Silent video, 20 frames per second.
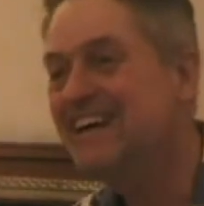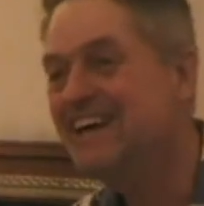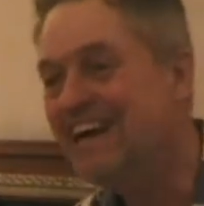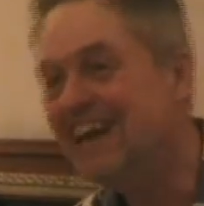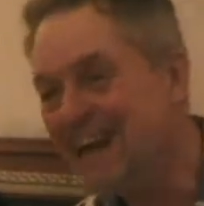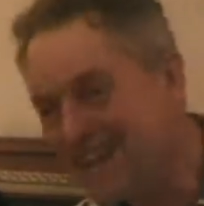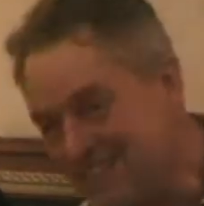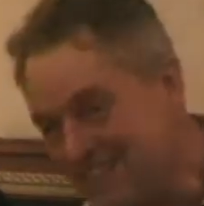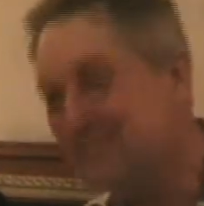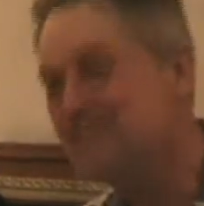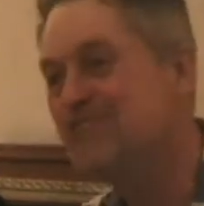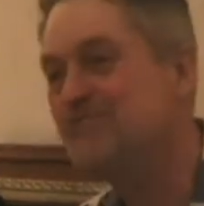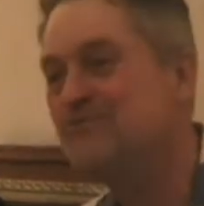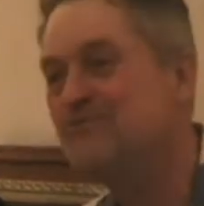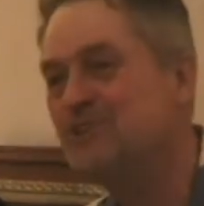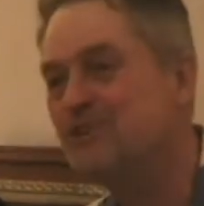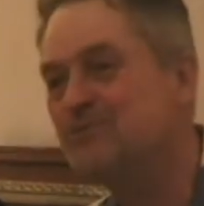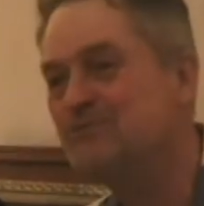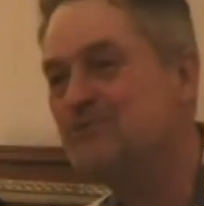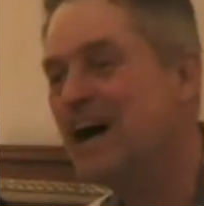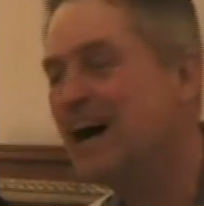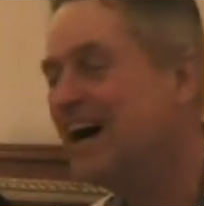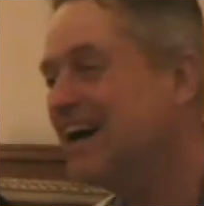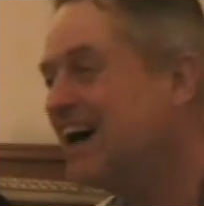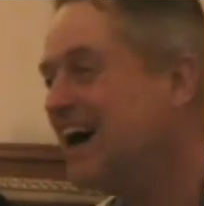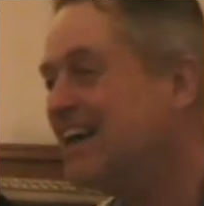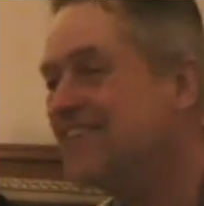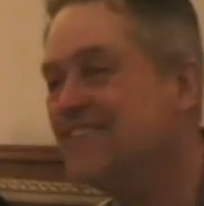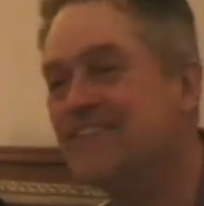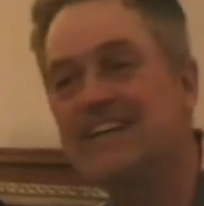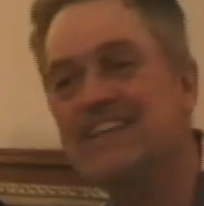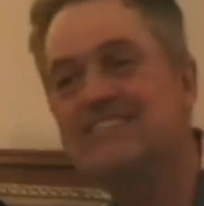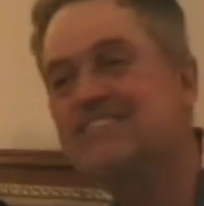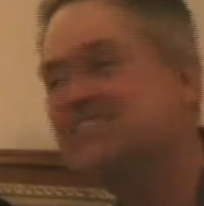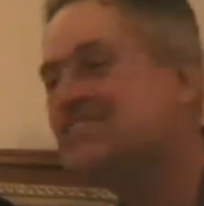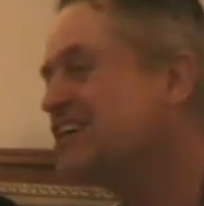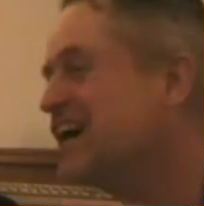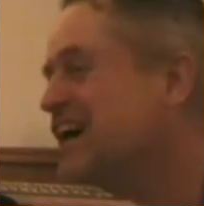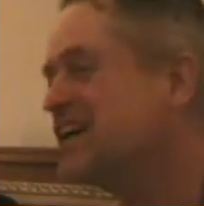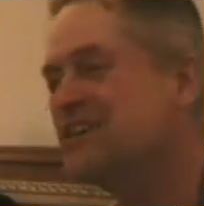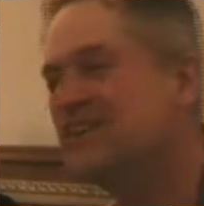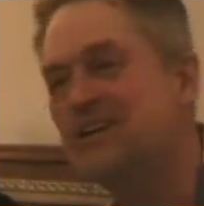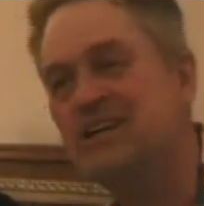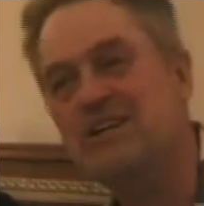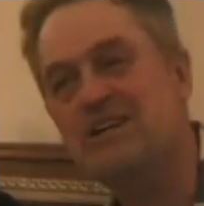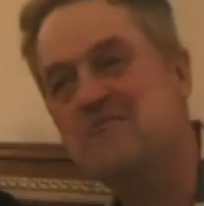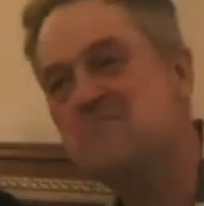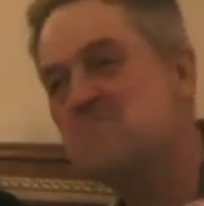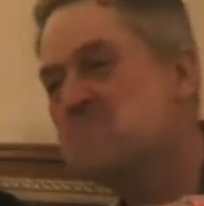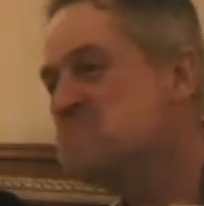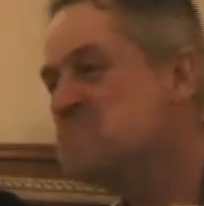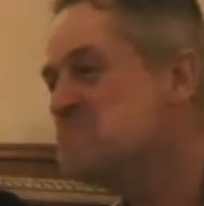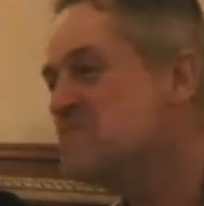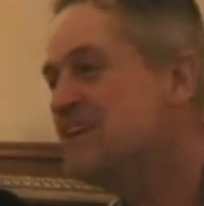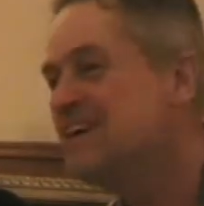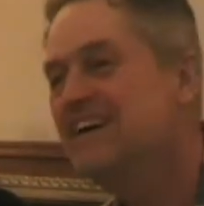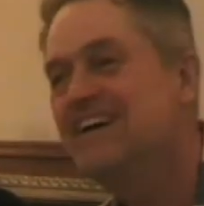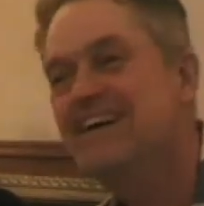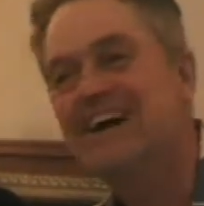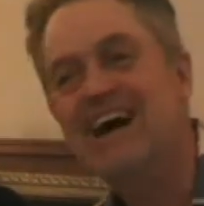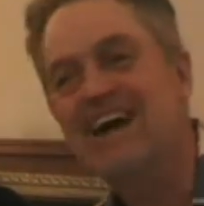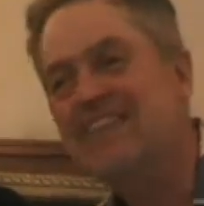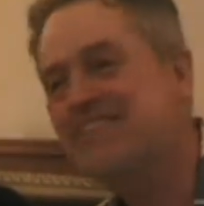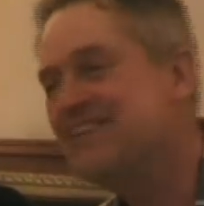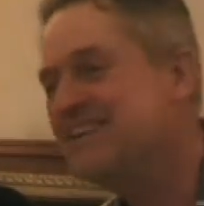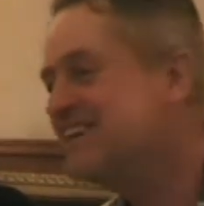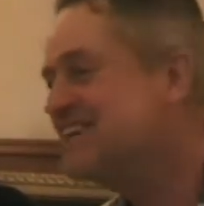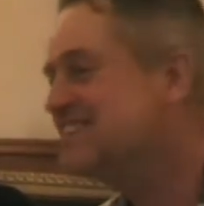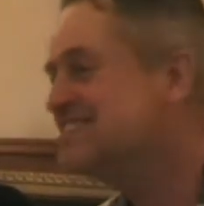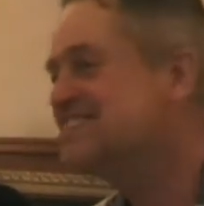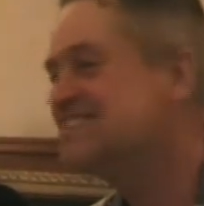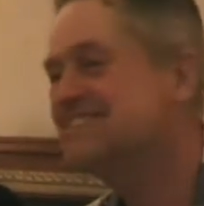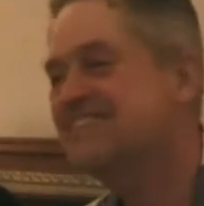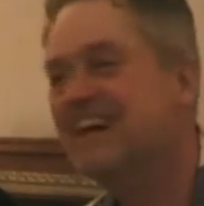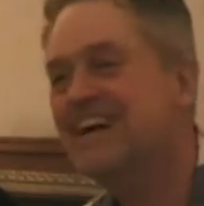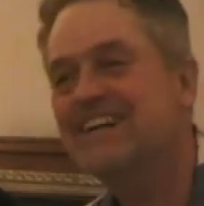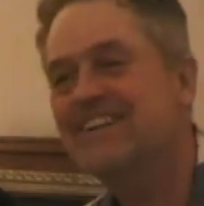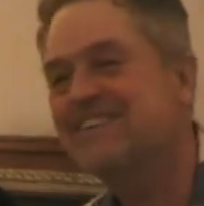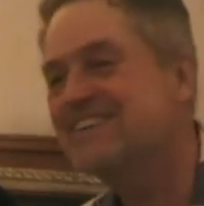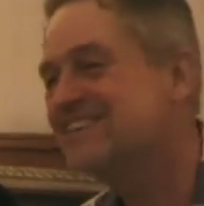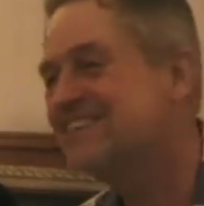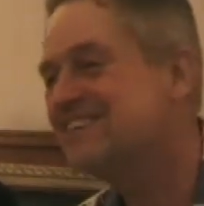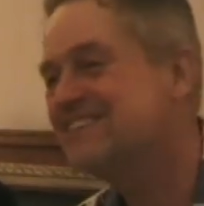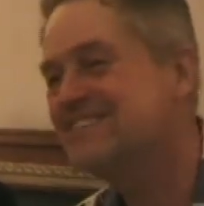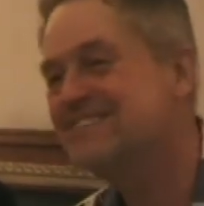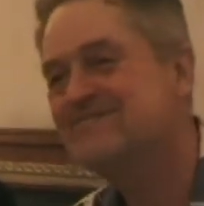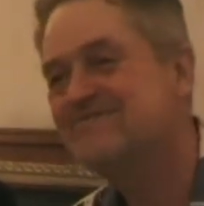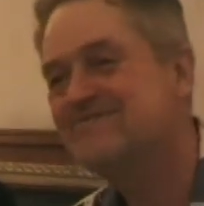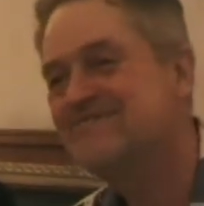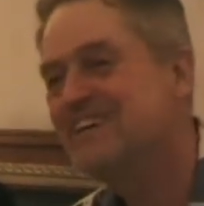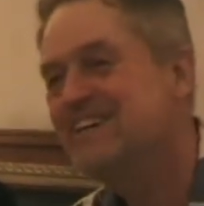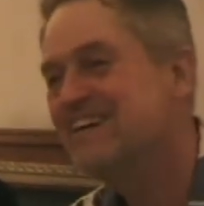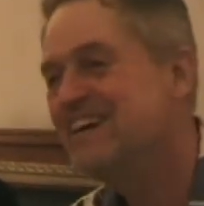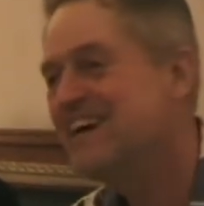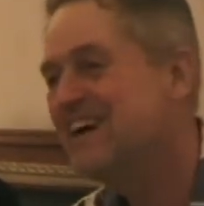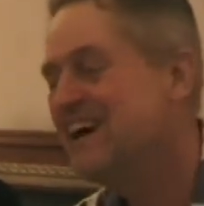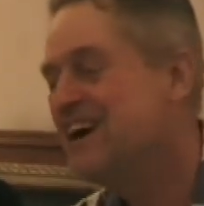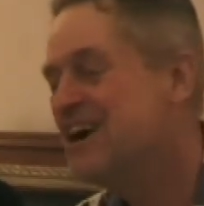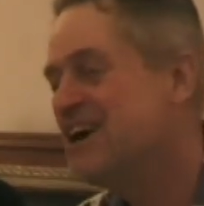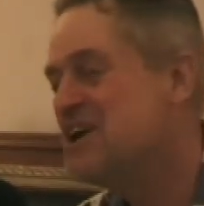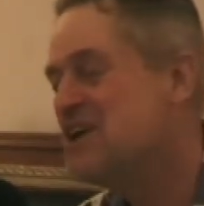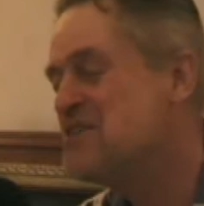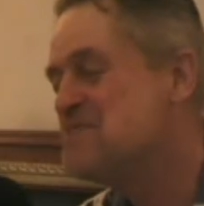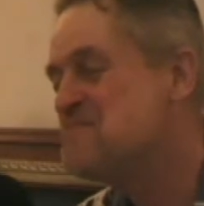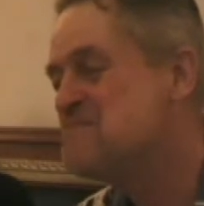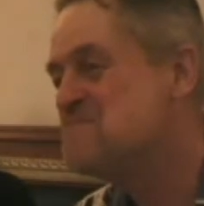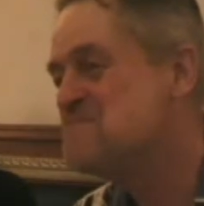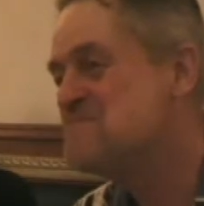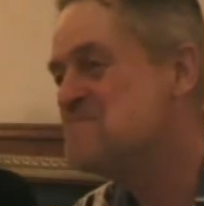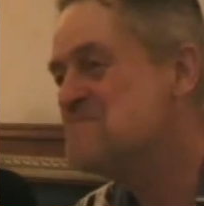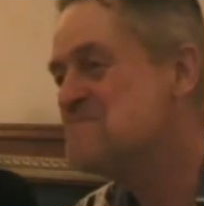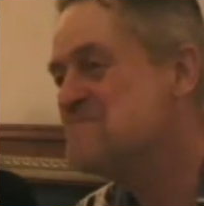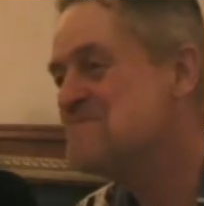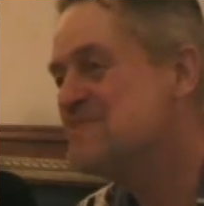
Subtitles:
excellent films. I think it's cyclic. I think it's cyclic. I'm